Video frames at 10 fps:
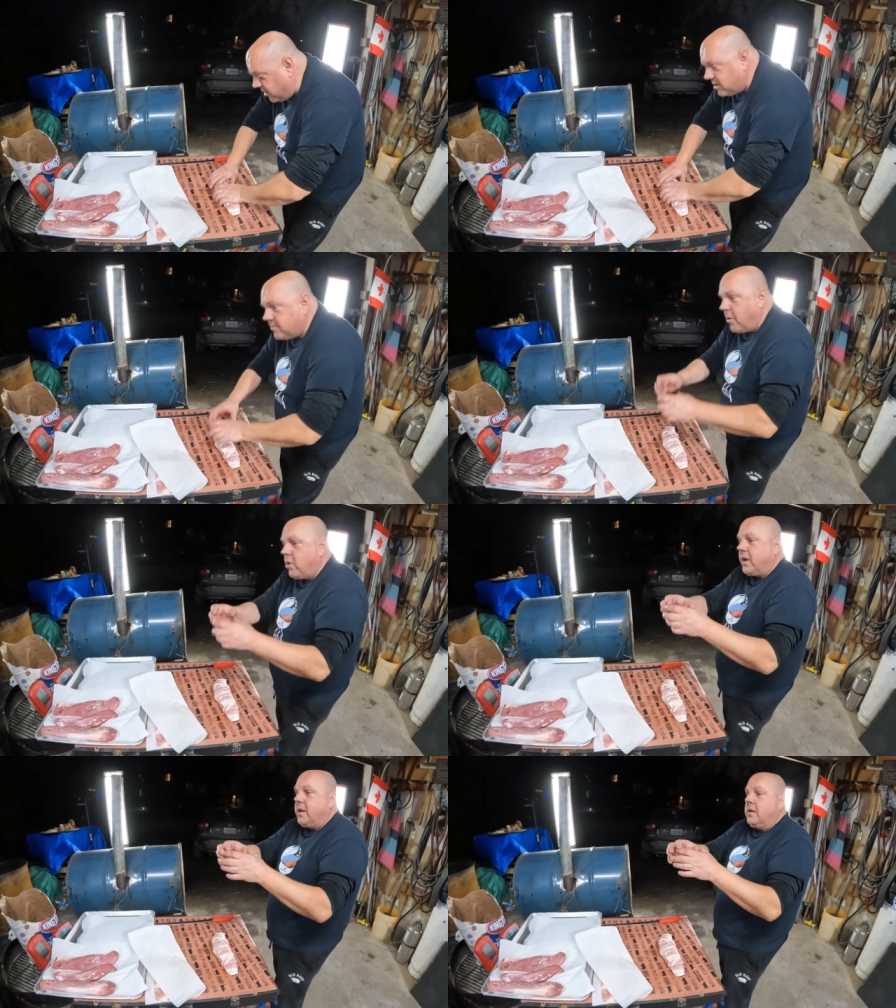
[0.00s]
little
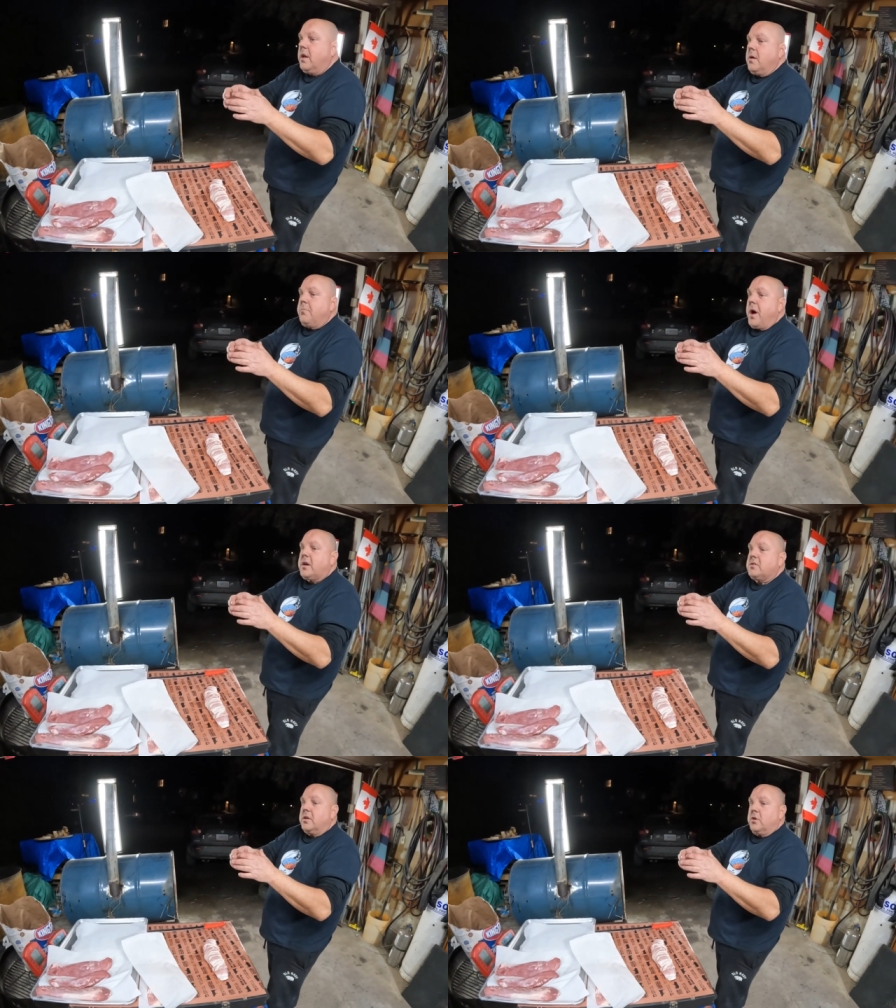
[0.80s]
smoking
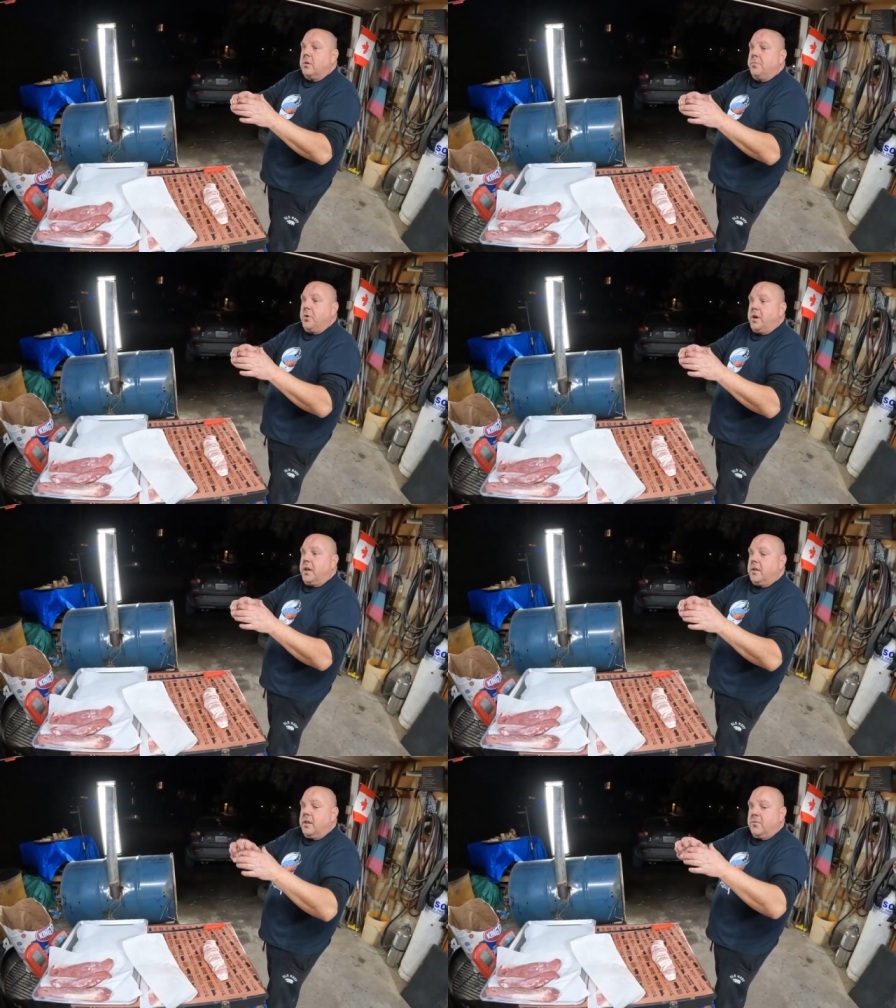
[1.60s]
pucks that you can put
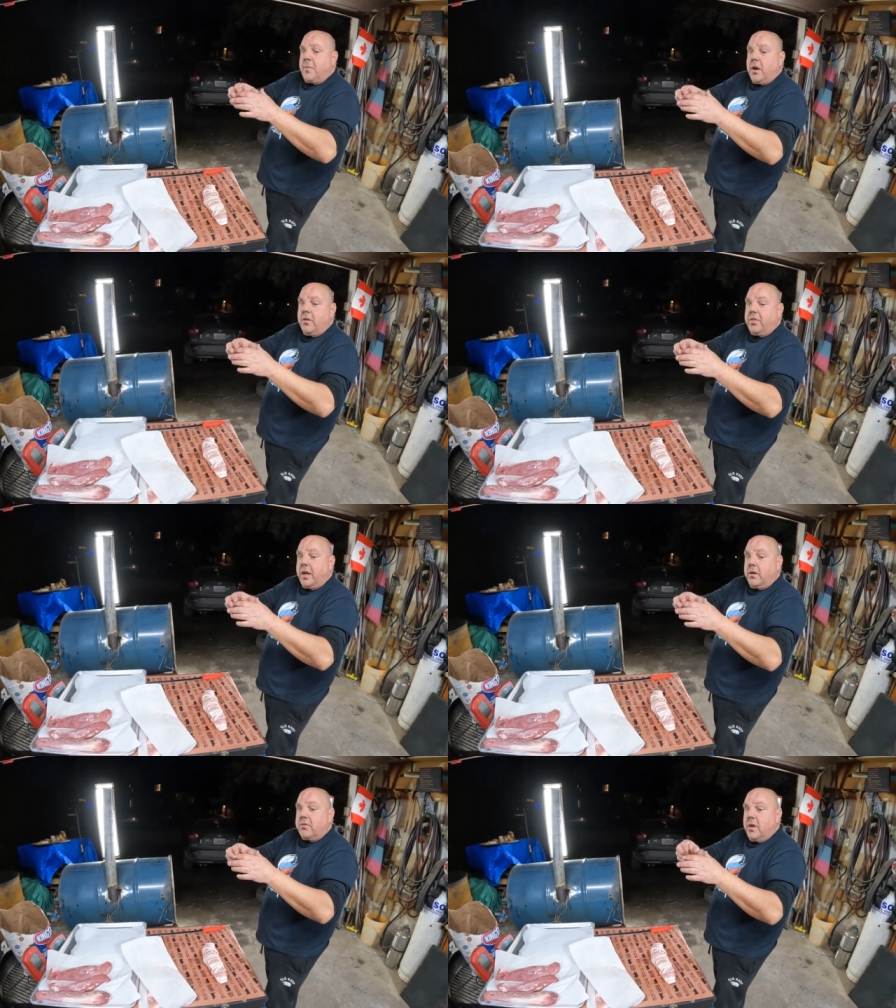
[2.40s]
in these metal
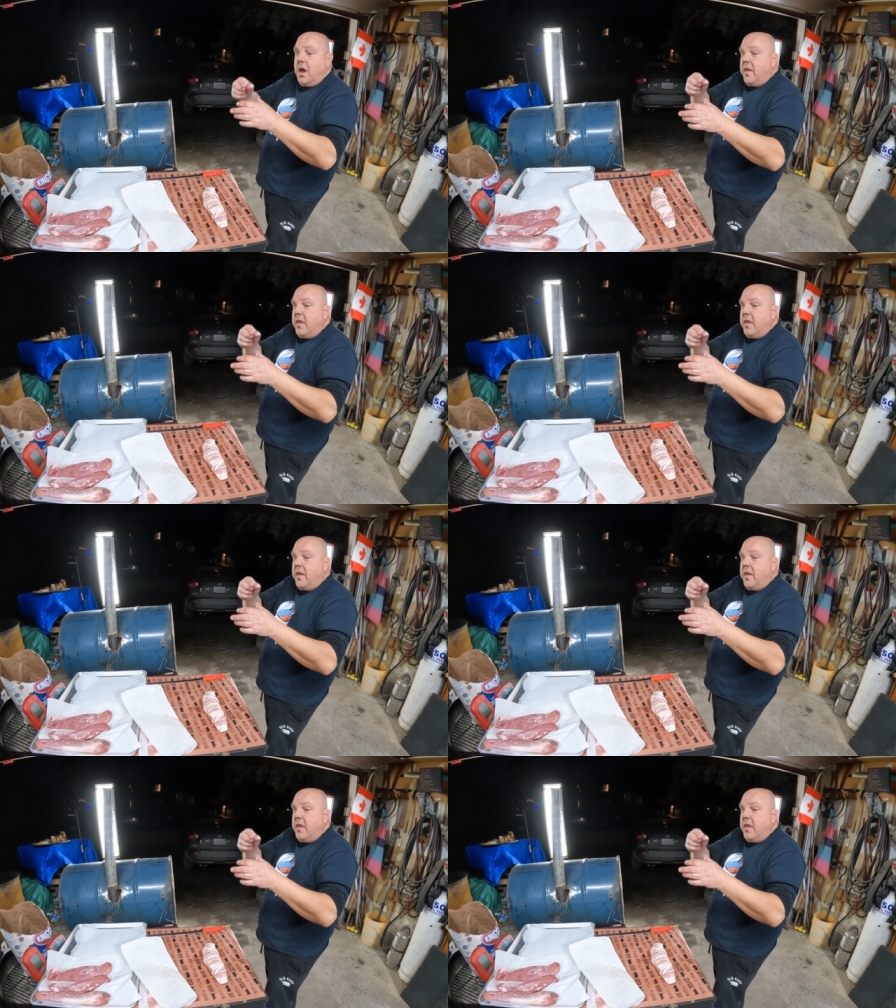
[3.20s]
things.